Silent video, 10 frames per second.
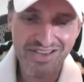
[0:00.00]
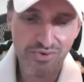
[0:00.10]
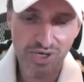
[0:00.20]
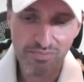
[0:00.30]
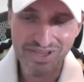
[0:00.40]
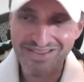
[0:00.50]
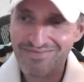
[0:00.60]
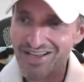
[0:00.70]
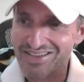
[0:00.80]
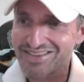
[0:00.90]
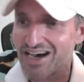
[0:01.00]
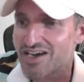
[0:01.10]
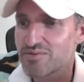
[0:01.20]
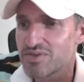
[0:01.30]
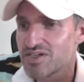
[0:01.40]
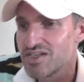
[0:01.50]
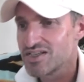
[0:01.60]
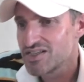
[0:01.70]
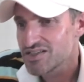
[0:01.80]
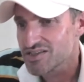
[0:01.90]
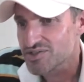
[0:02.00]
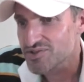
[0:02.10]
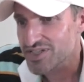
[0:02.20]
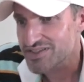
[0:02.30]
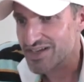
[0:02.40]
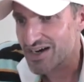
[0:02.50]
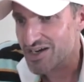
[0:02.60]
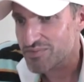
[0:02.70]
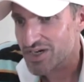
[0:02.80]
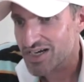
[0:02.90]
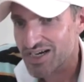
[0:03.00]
I think it went up a dime. Literally a dime.